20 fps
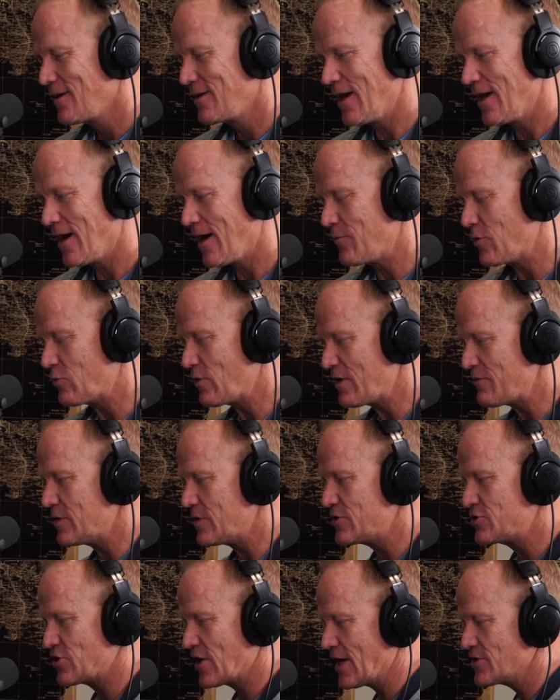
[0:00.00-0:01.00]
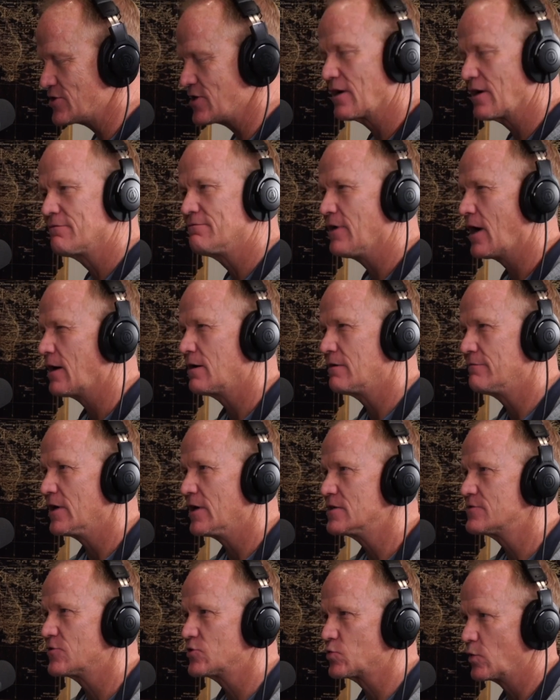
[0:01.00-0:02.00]
We've been changing our
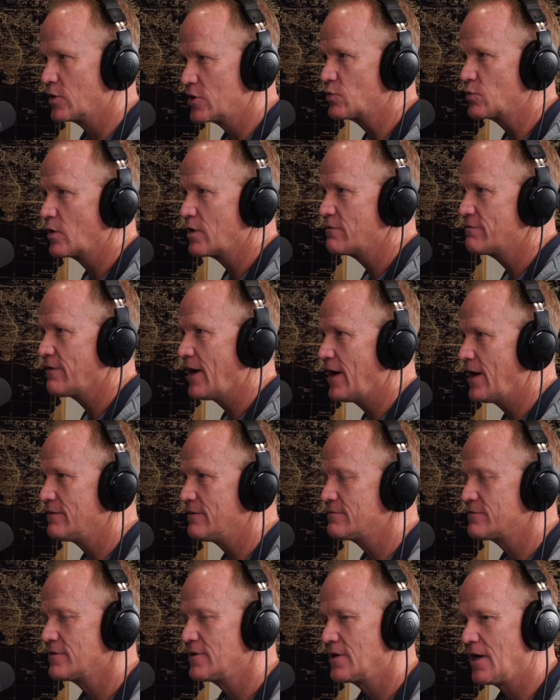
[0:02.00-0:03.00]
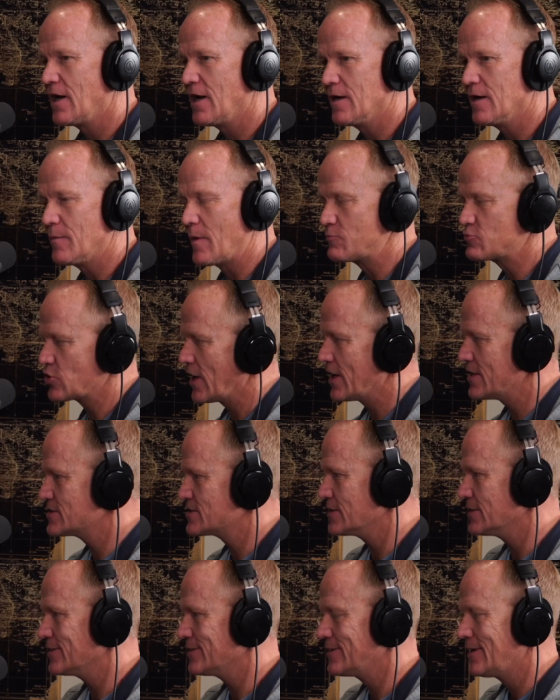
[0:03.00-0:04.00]
events for 2025. I'm trying
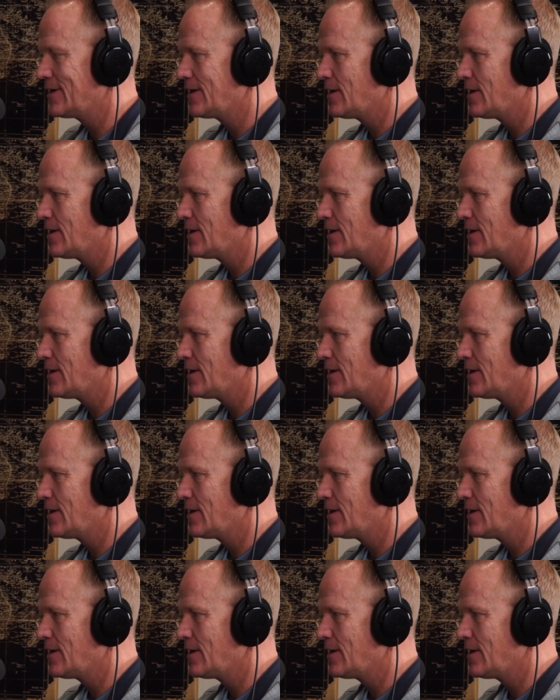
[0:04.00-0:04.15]
to